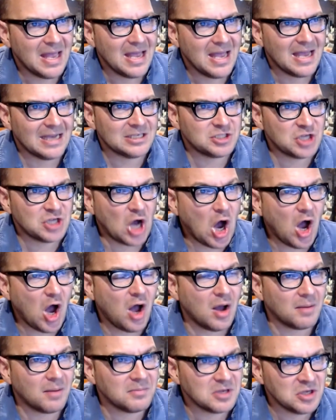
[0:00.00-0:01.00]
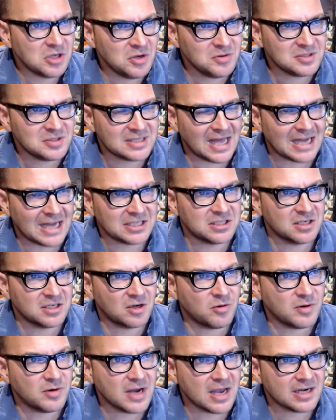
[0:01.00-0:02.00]
And Tom used that to
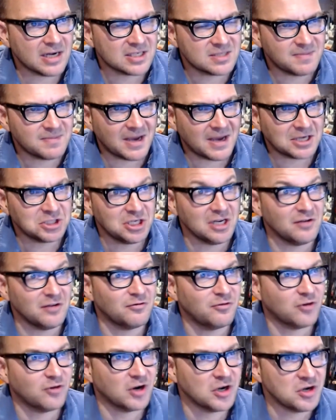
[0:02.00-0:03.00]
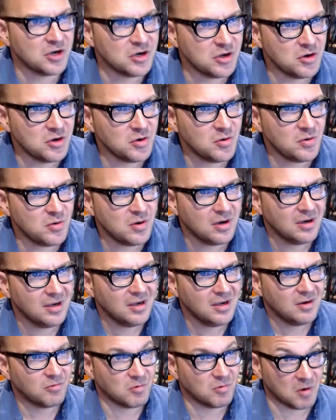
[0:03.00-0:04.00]
create a spec sheet for a new
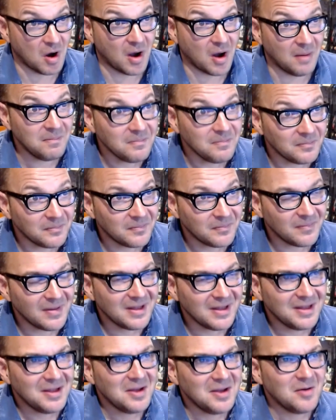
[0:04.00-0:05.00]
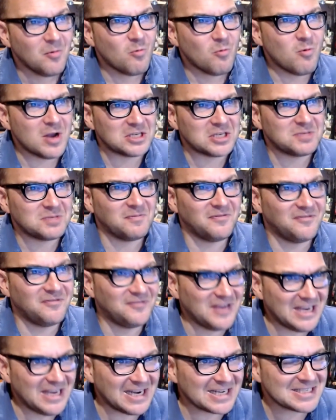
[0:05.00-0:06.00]
ROM, which
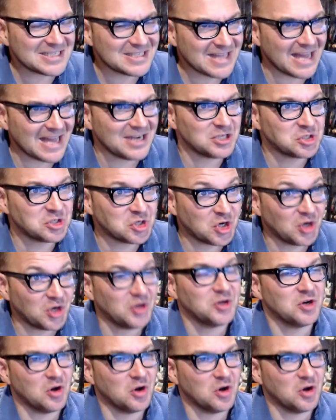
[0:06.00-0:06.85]
Phoenix then turned